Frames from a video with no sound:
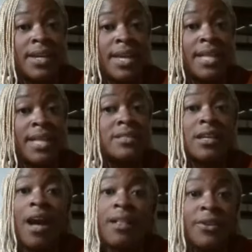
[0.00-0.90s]
right. it's the
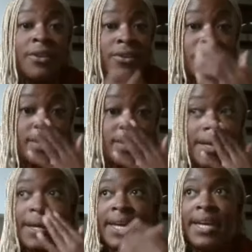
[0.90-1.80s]
colors,
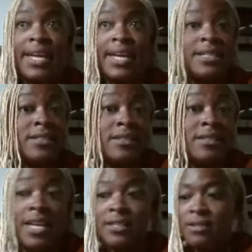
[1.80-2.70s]
it's
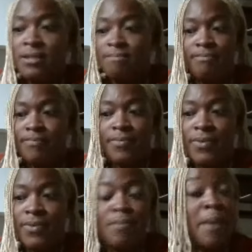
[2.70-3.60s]
it's
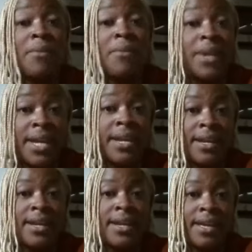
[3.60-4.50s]
the memory,
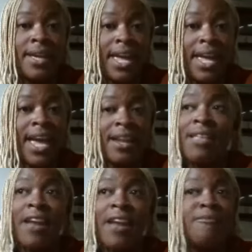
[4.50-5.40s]
and a
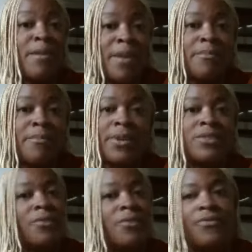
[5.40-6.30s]
lot of my
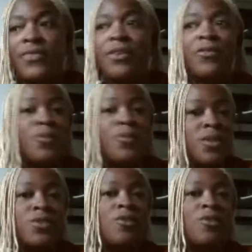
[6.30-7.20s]
memories are filled with
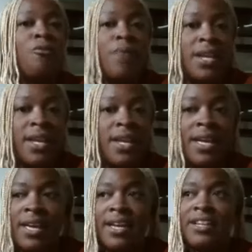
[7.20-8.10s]
so
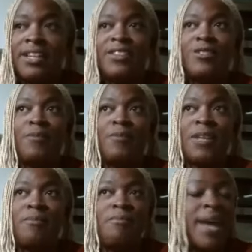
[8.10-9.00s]
many so
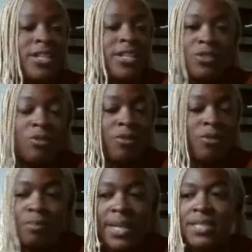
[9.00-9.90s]
many magical
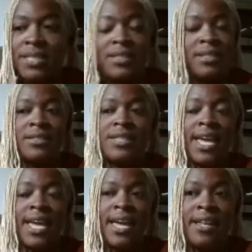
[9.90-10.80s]
places
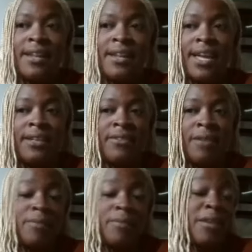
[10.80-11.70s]
and and
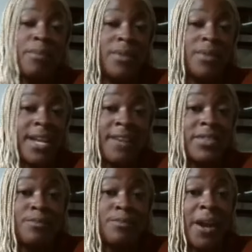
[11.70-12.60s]
and people that have
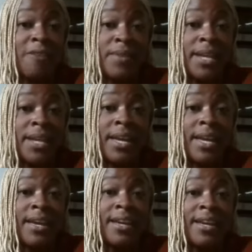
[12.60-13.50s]
inspired me
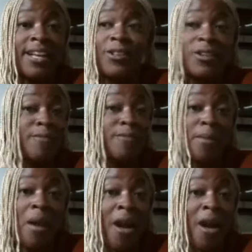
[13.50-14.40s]
including my
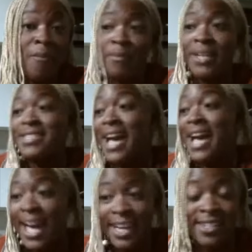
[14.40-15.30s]
mom and my
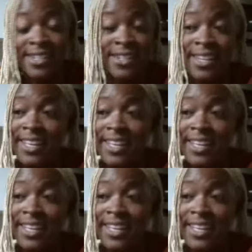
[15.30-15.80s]
dad and